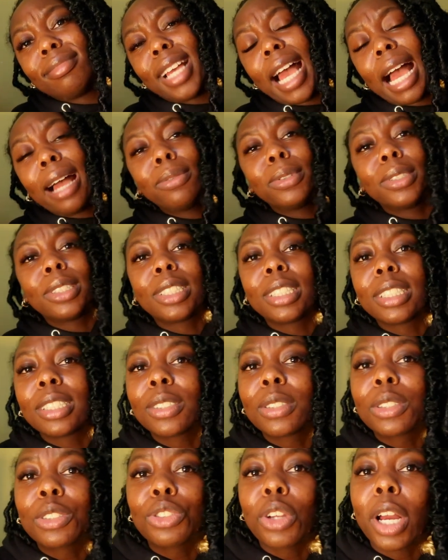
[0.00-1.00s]
I was
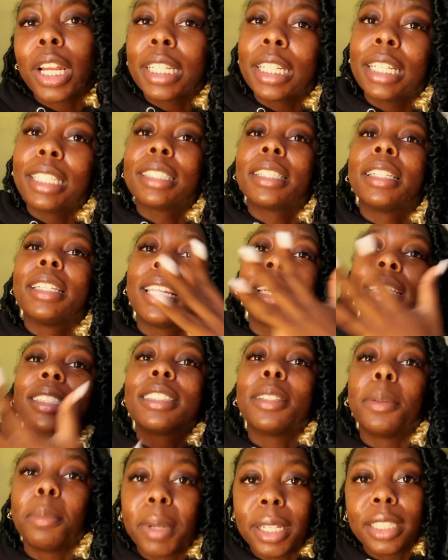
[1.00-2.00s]
just trying to get to the
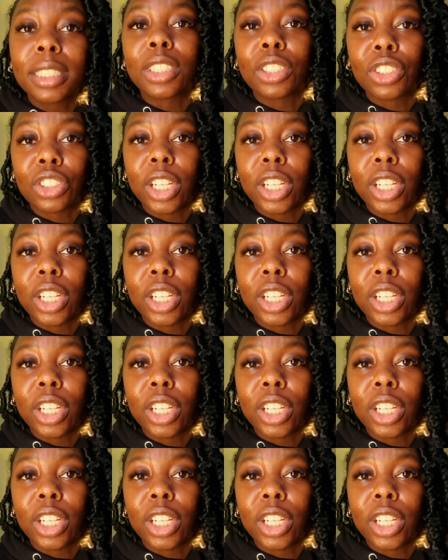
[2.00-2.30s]
next semester,